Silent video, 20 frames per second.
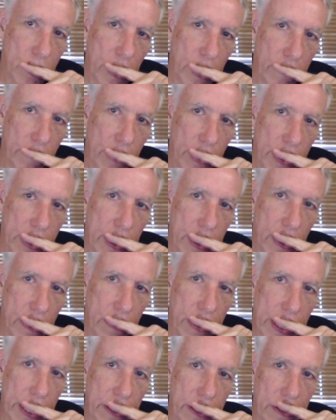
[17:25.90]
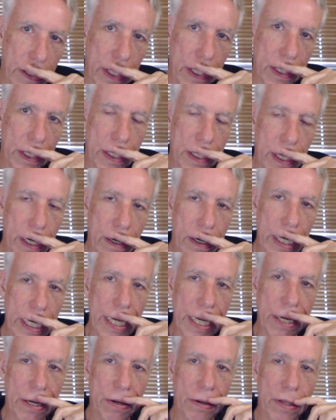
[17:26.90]
have an Atari here and an Atari
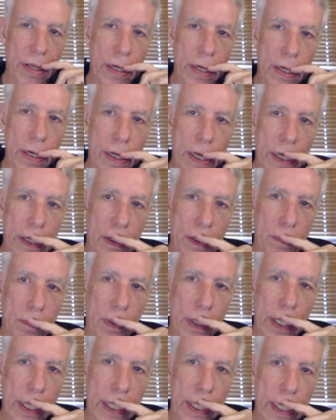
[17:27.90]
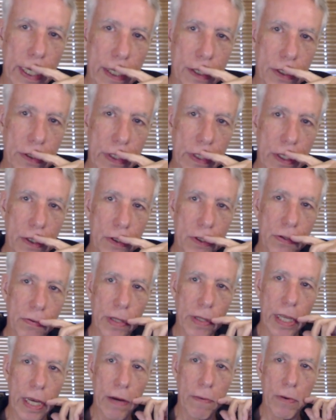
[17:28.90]
here that I could play. Yeah, so he goes for
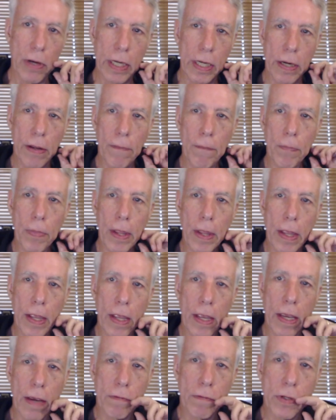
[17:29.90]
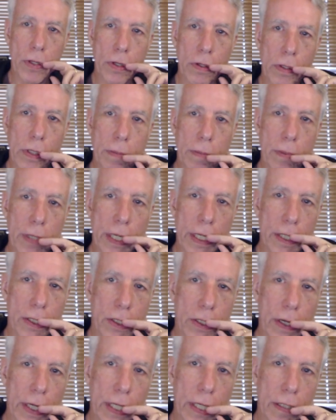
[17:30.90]
that one. I have two liberties.
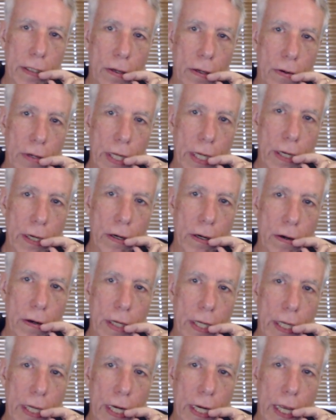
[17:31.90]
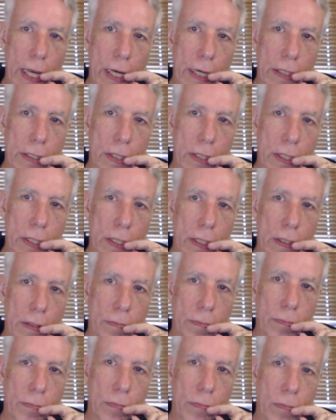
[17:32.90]
So I could go here, he connects.
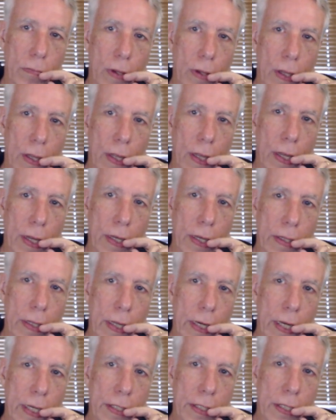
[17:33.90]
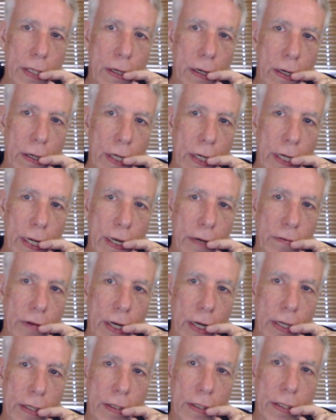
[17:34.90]
And then I turn, and I've
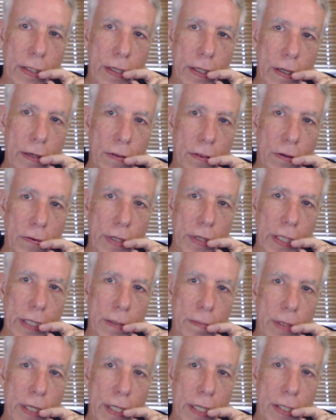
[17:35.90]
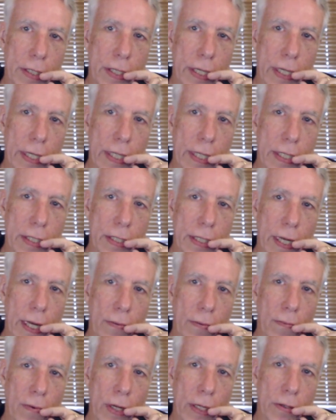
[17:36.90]
got 3 liberties, and he's got
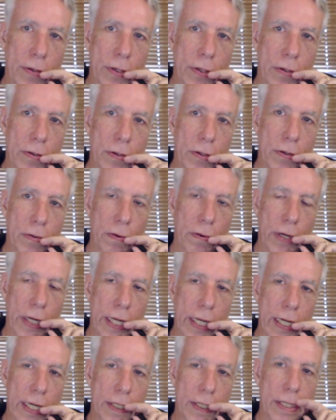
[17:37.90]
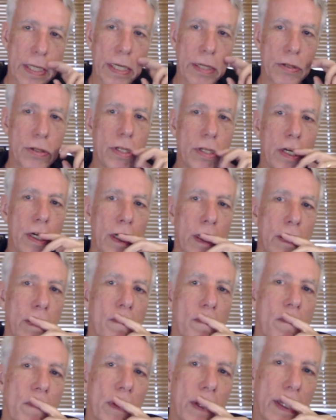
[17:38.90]
1, 2, 3, and it's his turn.
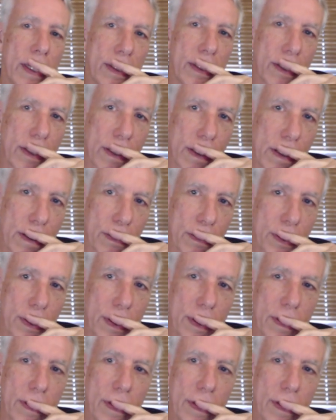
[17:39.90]
It's close.